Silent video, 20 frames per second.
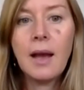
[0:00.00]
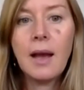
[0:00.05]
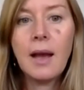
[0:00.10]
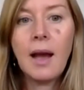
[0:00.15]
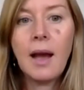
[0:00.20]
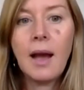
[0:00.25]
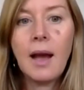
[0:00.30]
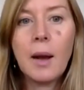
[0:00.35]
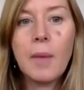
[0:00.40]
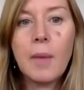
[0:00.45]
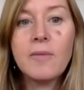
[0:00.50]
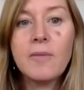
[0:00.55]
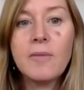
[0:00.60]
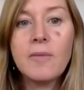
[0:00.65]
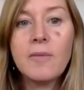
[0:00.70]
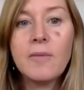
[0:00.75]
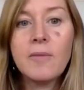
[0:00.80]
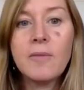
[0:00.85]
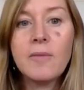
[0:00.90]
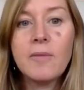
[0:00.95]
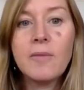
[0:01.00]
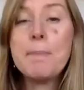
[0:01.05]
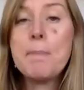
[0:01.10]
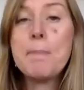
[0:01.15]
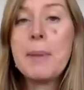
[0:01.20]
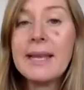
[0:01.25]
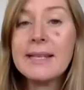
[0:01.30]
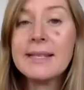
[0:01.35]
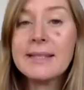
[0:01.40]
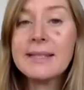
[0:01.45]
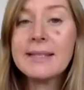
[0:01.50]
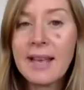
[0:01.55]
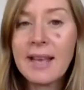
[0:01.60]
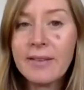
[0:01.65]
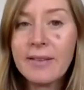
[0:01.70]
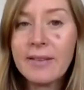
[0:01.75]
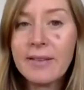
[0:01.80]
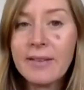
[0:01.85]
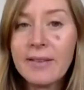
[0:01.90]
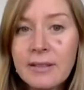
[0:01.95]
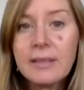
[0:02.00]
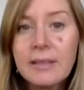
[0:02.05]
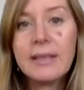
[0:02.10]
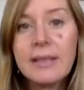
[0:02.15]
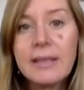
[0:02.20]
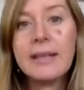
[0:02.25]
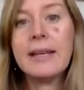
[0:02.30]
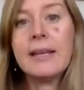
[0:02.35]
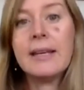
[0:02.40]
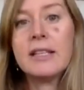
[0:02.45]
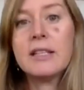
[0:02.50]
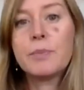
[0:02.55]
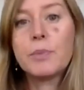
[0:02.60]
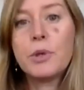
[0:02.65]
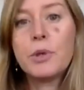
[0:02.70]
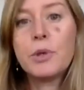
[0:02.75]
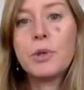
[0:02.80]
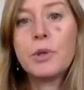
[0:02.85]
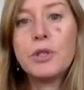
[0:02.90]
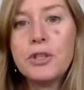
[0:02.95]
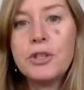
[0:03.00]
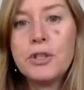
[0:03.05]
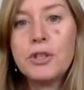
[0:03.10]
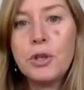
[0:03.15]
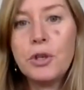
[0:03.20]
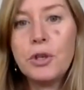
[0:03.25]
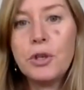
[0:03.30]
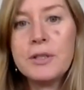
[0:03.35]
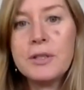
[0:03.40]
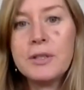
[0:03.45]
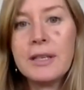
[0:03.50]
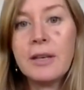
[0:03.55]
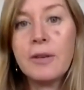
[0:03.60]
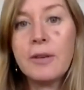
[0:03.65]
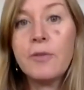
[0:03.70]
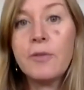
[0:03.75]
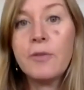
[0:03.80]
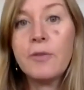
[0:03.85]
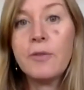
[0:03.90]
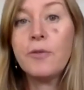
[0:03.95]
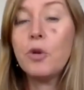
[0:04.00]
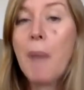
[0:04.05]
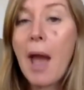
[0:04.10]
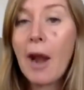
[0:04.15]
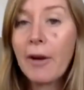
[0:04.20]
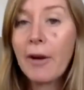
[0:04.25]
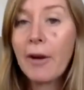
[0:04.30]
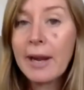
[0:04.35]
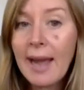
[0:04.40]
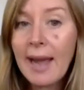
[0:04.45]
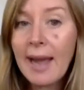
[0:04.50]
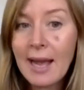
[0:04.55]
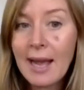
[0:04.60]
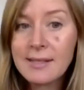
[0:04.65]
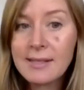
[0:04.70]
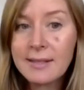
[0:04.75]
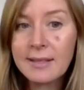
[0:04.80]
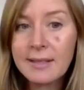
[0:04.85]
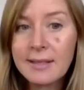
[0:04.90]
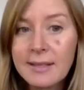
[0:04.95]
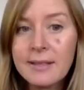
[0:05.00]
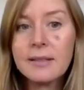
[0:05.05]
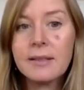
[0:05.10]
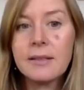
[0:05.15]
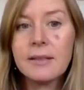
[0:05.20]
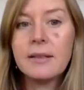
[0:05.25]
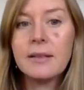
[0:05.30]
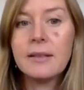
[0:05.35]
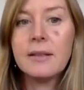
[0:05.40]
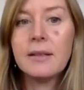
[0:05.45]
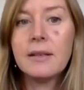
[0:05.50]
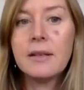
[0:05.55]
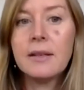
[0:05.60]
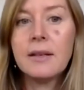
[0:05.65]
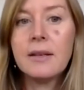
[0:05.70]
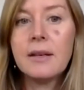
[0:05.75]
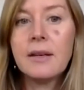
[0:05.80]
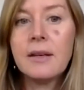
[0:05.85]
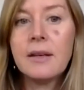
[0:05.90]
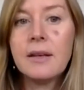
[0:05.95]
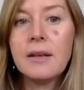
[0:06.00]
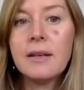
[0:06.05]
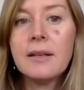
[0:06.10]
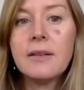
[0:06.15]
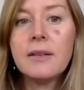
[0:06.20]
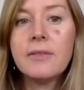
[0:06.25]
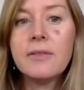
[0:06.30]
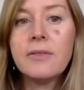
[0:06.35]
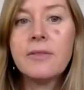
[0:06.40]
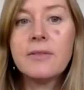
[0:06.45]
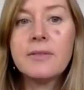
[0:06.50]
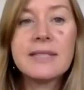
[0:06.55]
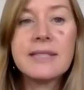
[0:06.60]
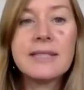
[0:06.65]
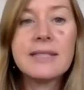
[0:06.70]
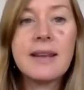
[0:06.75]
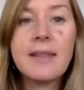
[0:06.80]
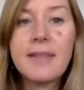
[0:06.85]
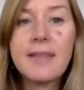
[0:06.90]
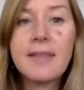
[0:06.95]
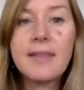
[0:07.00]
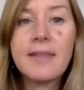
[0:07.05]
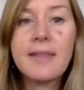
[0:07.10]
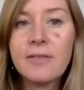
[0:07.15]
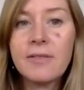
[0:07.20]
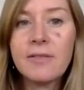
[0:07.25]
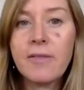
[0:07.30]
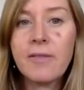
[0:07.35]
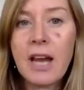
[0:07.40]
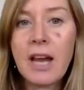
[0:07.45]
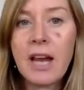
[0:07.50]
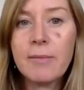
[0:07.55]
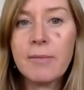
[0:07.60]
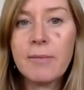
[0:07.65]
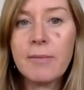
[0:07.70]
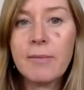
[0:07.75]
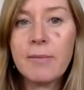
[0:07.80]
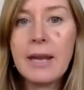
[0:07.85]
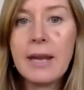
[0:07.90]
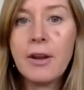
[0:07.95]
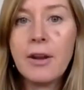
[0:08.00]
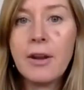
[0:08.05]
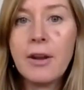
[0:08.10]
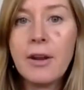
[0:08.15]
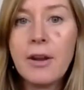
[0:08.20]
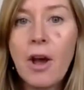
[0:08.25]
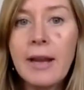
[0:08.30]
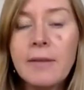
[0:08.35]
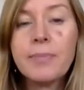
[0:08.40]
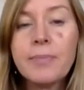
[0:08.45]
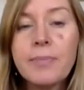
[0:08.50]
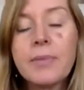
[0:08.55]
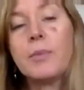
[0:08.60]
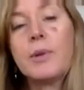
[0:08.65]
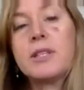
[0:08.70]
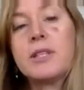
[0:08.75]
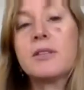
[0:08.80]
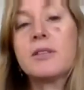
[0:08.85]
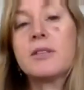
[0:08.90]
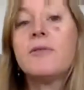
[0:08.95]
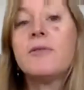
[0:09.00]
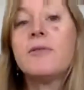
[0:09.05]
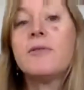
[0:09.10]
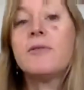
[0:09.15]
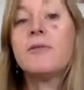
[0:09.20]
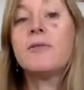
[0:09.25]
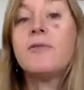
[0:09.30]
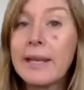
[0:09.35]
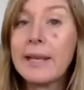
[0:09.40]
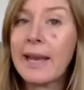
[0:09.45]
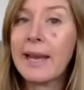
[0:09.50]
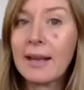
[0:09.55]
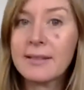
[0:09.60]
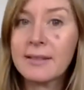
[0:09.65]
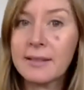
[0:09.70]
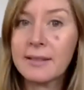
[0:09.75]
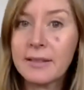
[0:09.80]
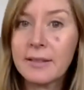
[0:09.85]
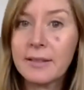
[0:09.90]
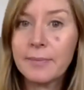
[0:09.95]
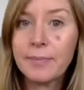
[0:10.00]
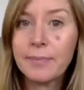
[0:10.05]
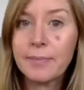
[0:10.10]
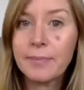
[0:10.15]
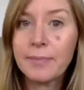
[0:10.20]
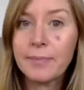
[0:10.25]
Vitamin B7 is produced using fumaric acid. Synthetic vitamin B9, which is folic acid.